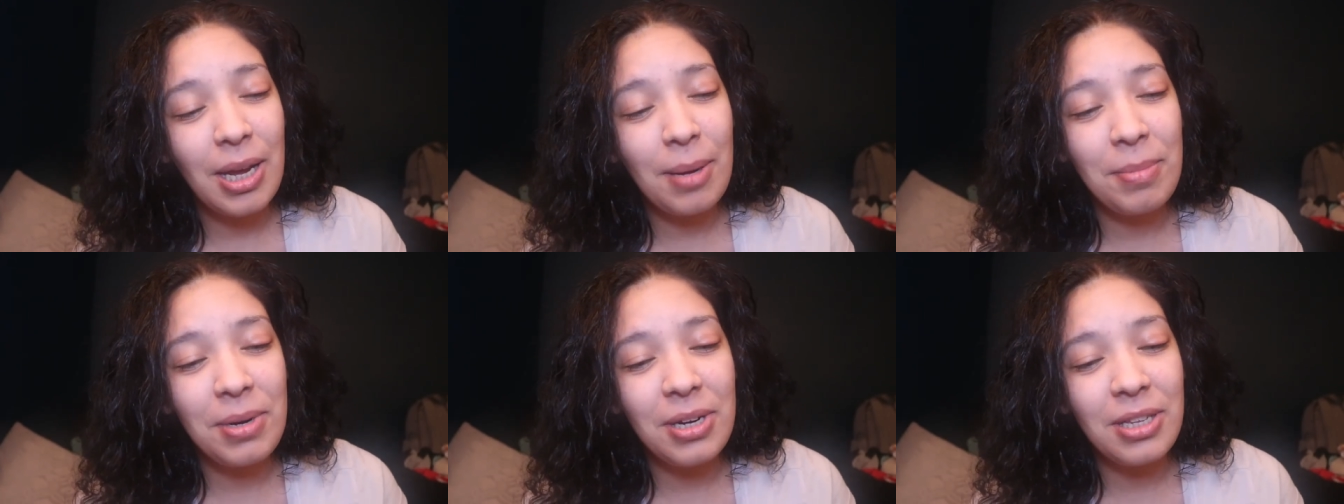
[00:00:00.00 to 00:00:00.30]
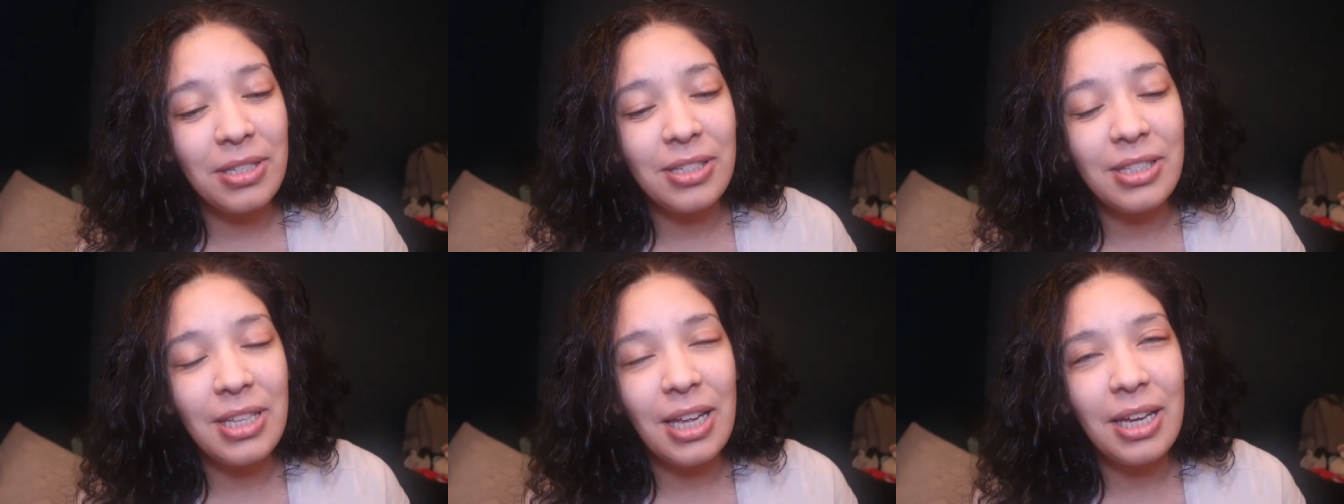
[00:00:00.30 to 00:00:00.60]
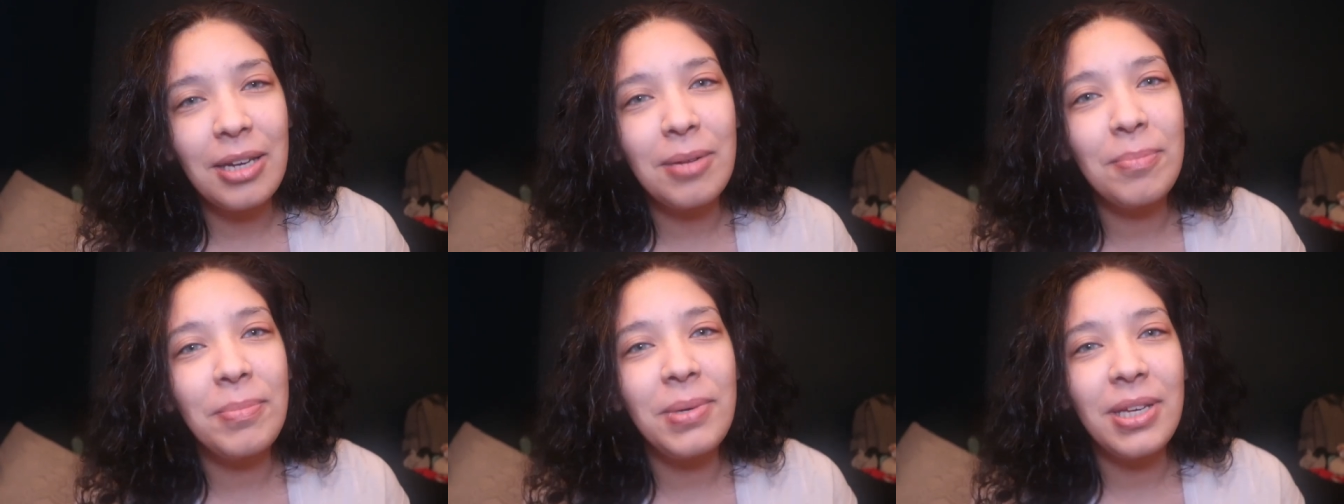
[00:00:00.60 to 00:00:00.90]
I mean, it's
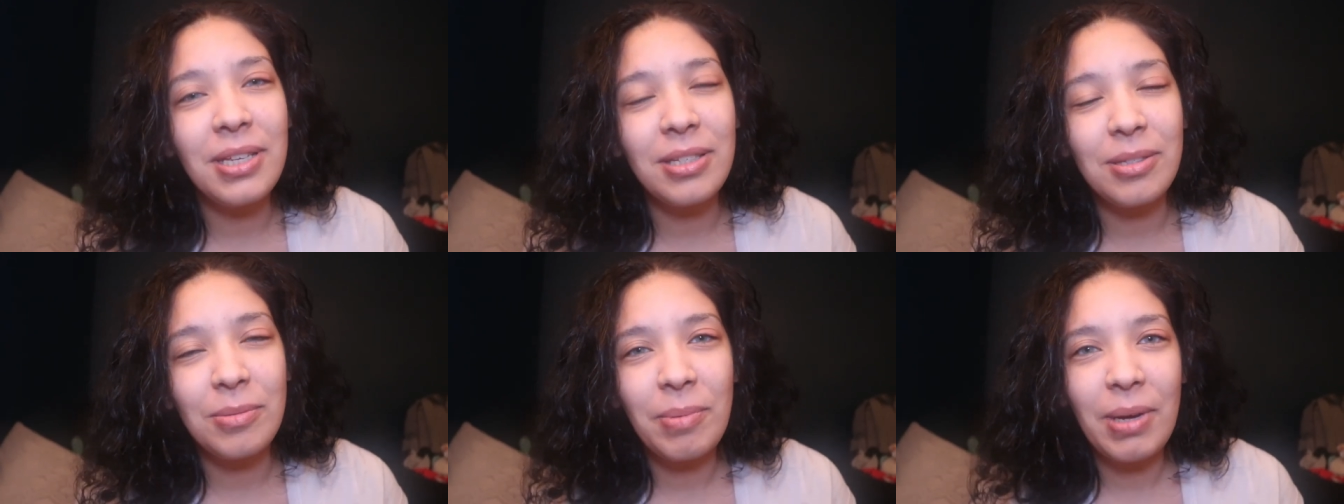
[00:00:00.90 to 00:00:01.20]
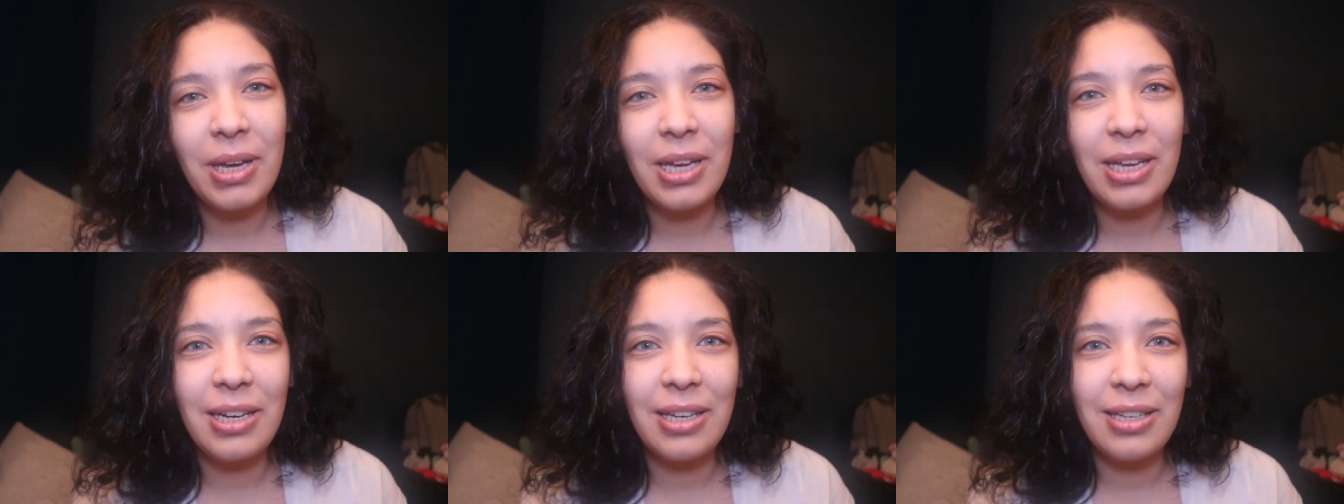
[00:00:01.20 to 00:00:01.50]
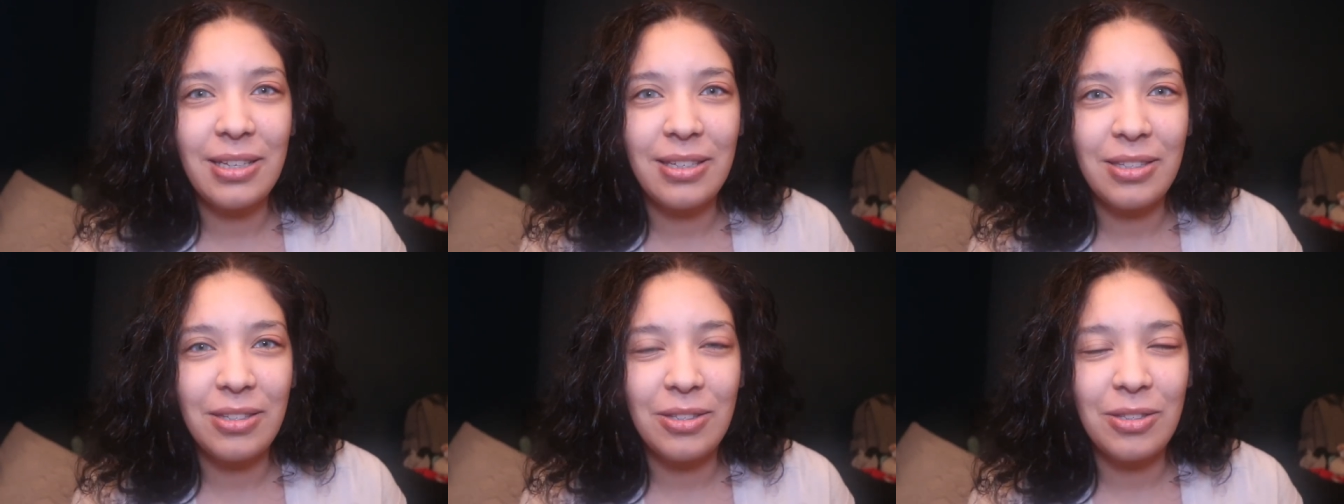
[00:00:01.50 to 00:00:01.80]
not gonna be as bad
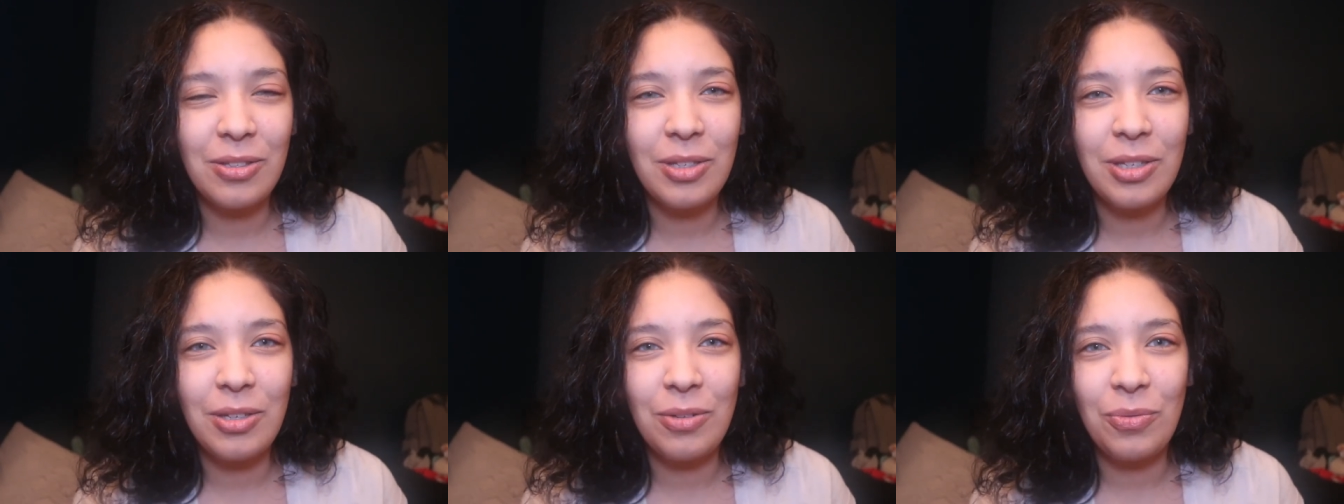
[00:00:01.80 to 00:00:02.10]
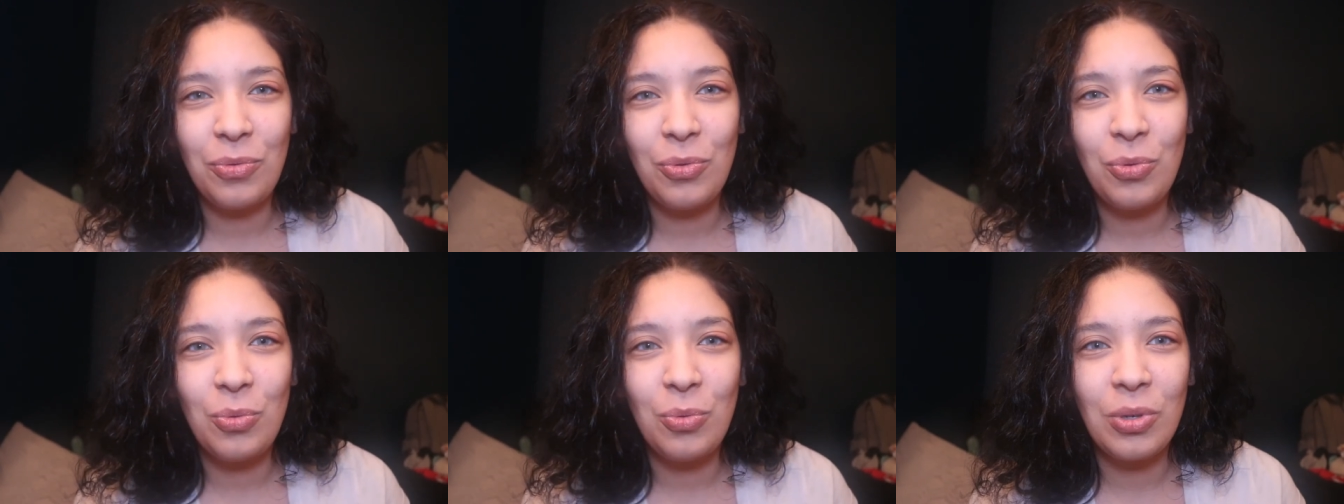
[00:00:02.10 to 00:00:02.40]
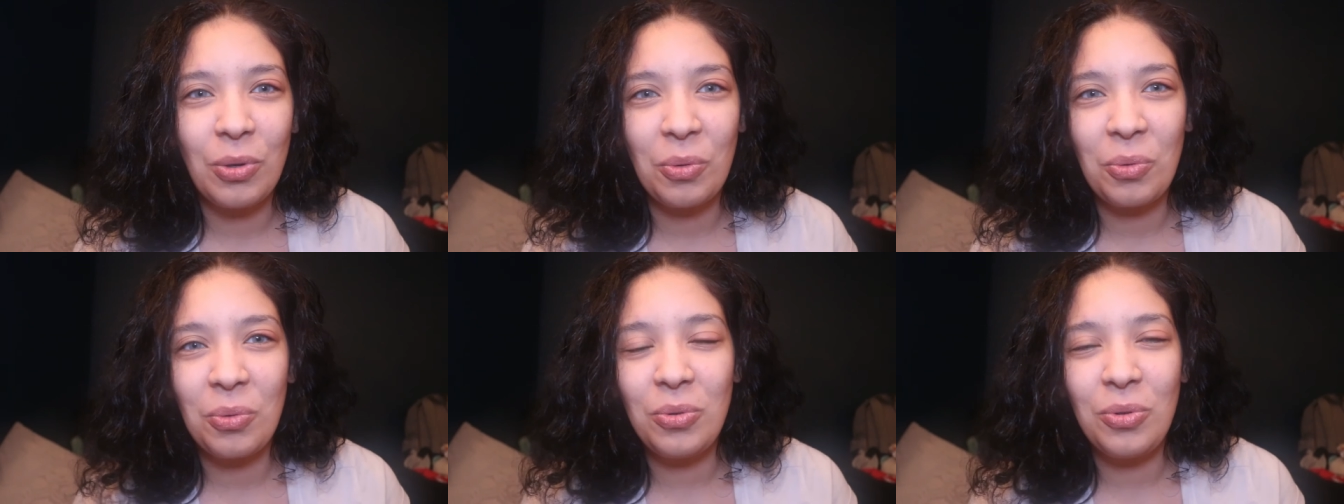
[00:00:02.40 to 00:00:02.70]
as if you
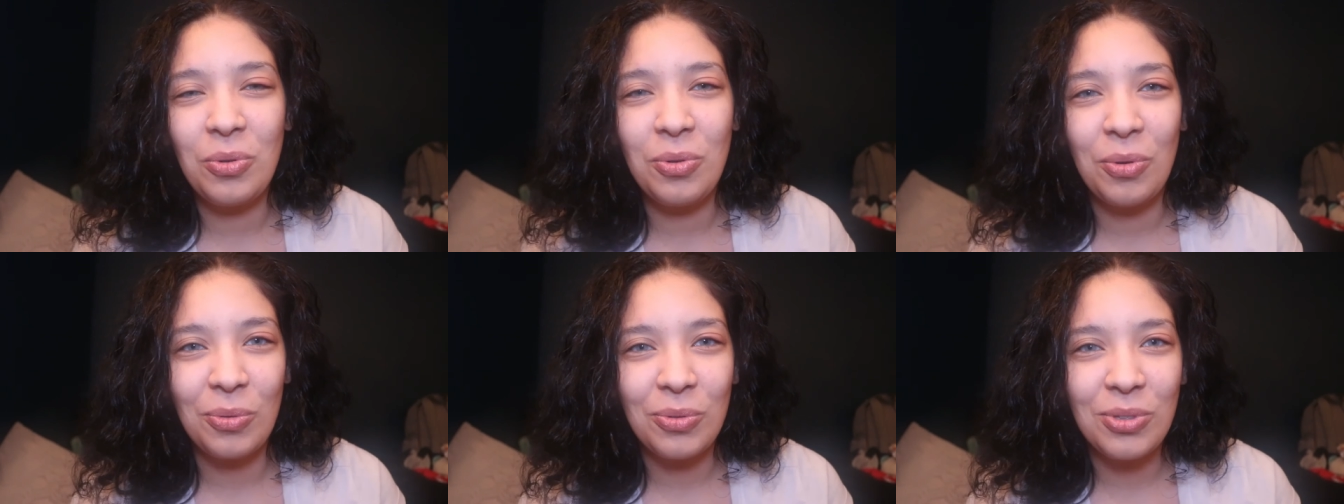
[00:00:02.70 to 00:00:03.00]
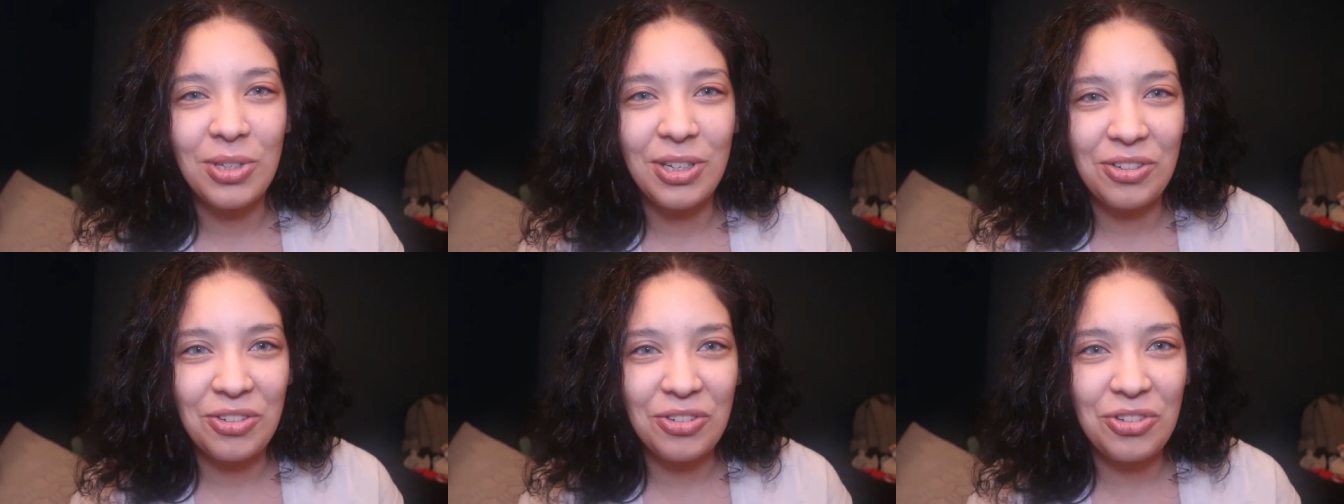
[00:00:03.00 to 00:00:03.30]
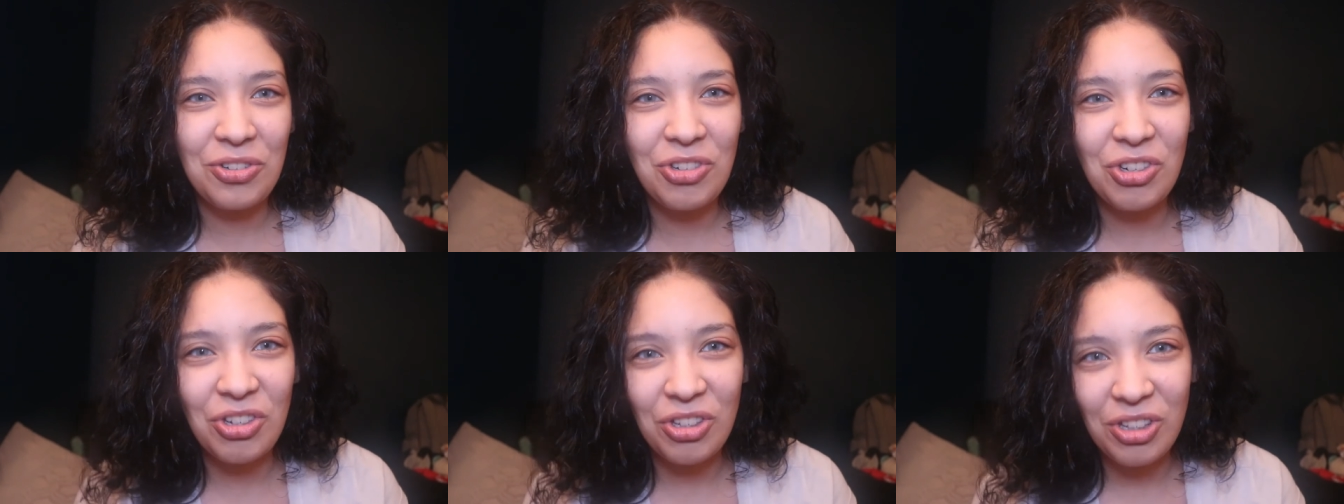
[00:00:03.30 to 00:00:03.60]
know you know
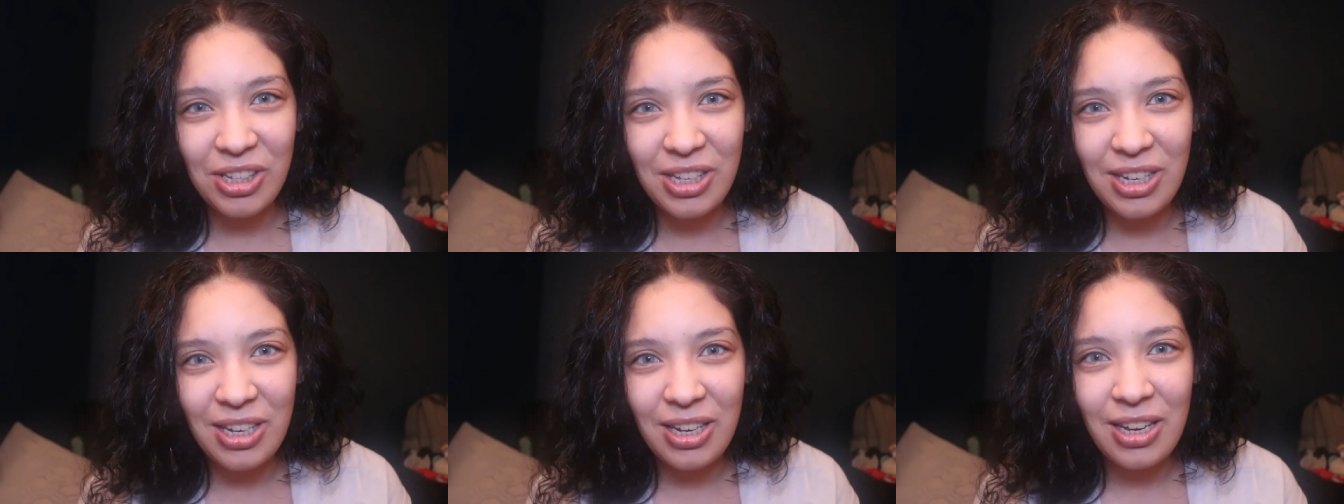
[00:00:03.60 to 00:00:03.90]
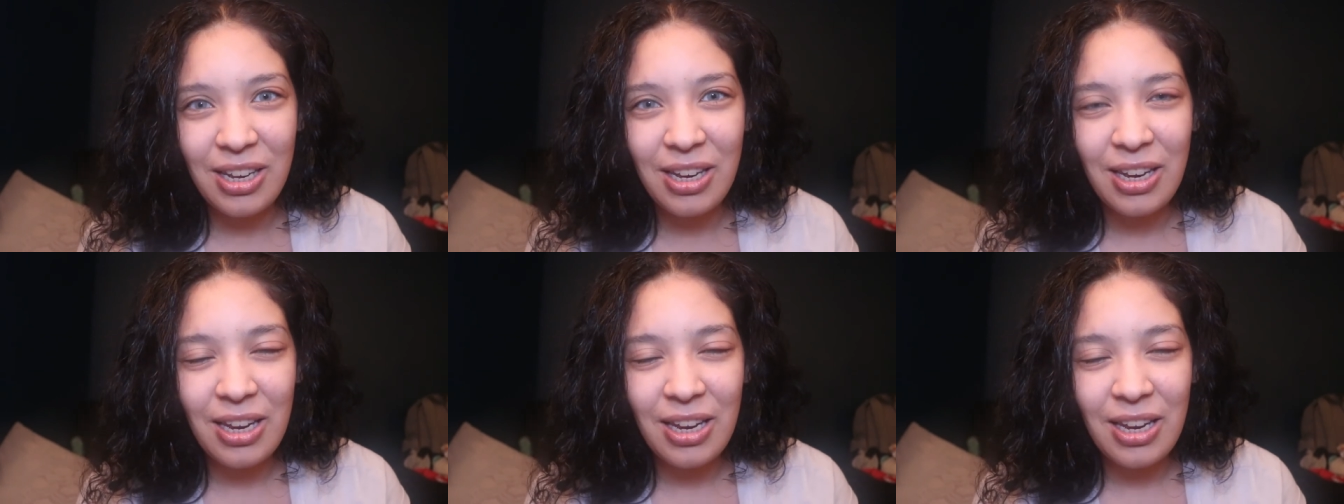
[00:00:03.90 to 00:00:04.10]
touch chili